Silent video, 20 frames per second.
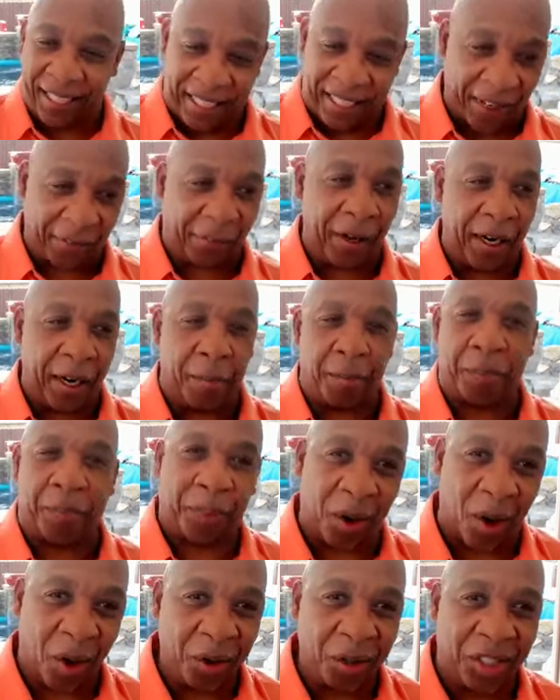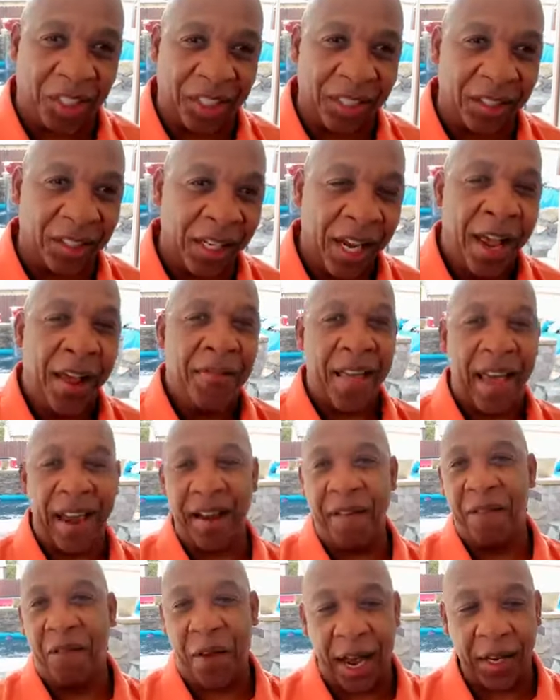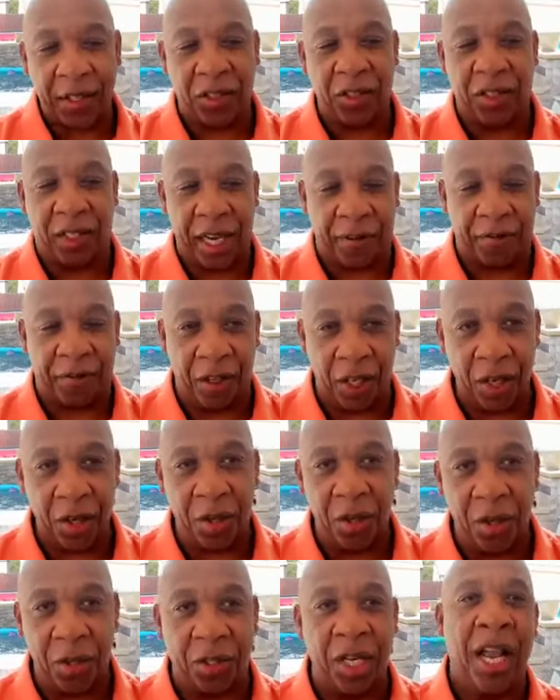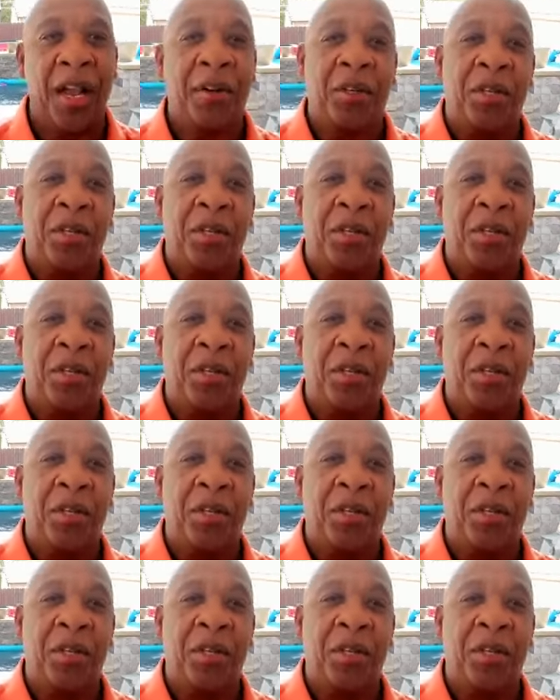different approaches that investors have used